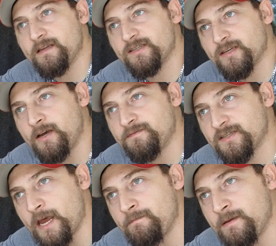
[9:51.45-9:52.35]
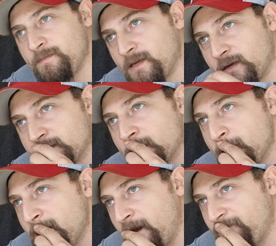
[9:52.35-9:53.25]
It's upset me because
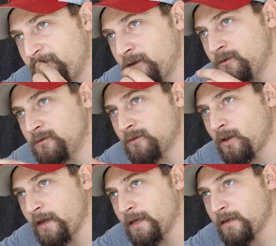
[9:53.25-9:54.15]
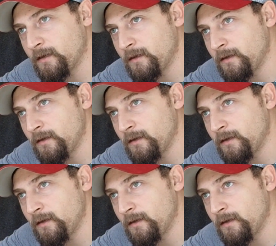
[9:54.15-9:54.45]
I feel like